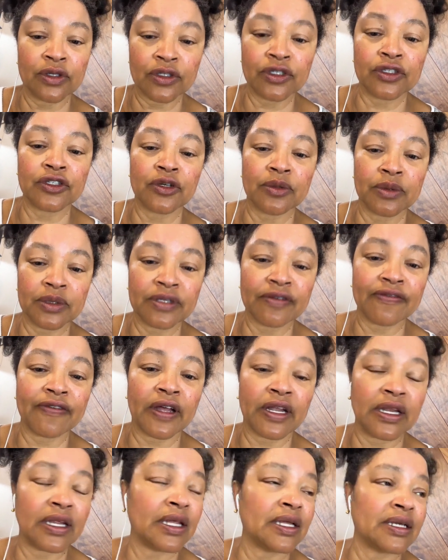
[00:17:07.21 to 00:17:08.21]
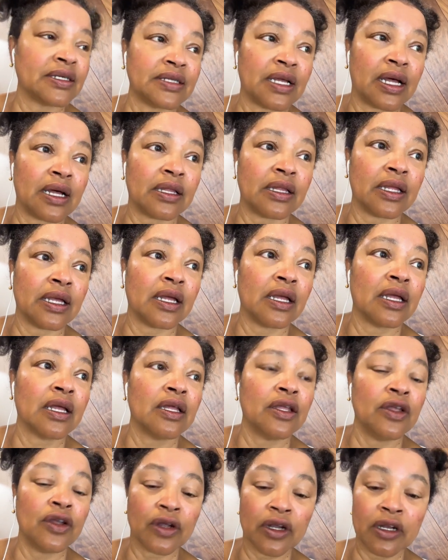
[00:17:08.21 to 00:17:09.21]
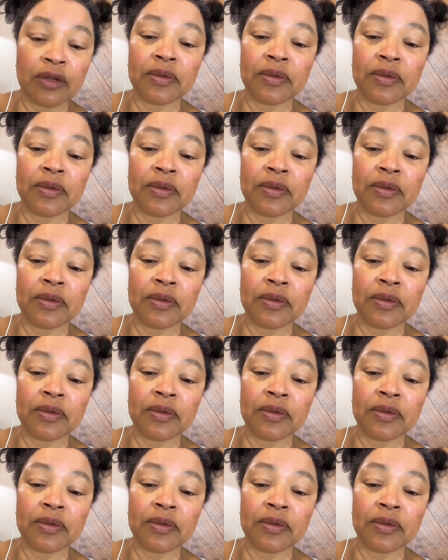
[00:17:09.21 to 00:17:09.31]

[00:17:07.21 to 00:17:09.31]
you're determined to find it. Exactly.